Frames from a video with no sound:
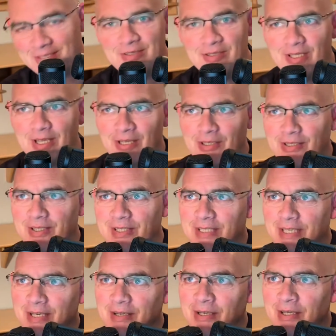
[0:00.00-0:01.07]
I do a lot of looking
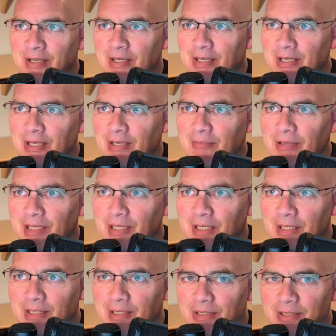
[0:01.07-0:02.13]
down, and my
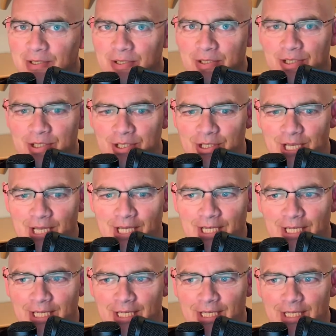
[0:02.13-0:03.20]
head is
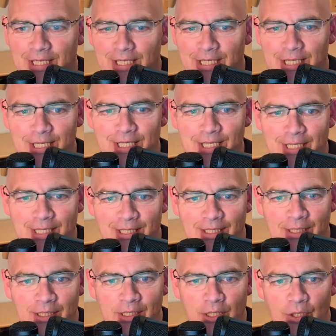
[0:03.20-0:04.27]
shiny.
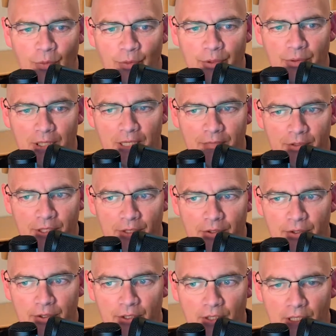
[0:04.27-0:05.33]
We will have
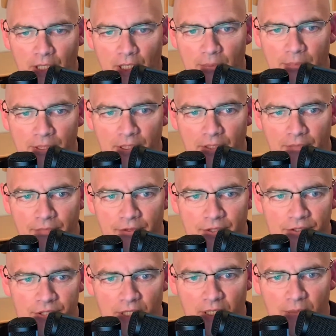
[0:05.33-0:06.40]
another copy of
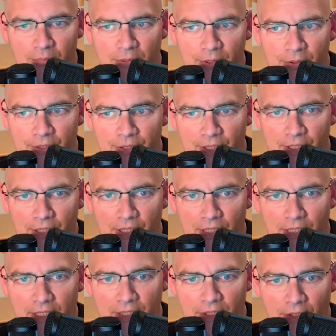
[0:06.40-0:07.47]
this uploaded
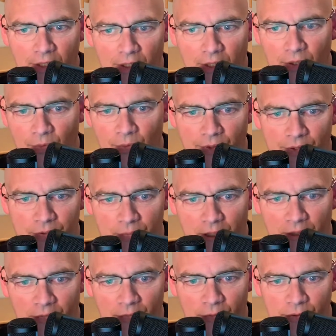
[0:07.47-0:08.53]
later with these
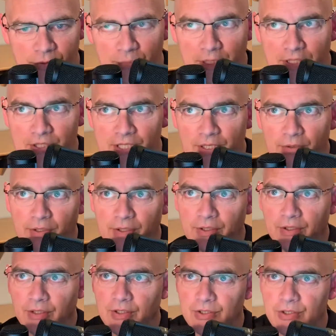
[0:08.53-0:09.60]
microphones to make it sound good,
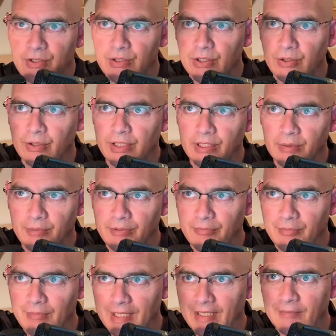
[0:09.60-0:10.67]
because you can only hear me
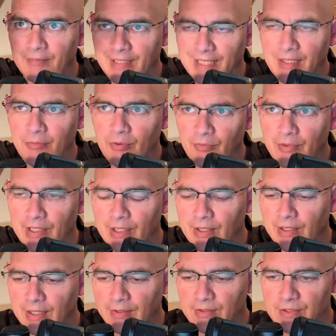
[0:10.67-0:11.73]
from that camera over there,
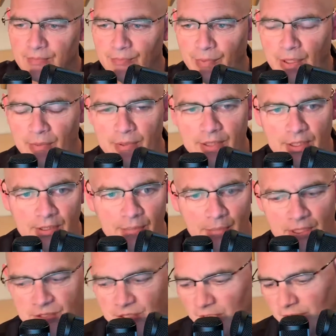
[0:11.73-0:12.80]
and that's probably not the
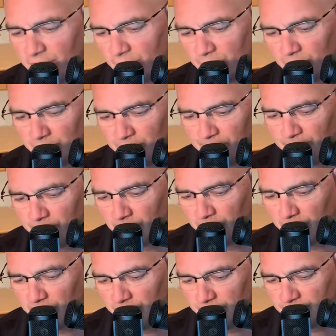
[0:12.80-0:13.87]
best audio, but
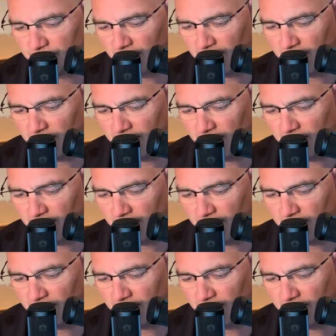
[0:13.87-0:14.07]
better to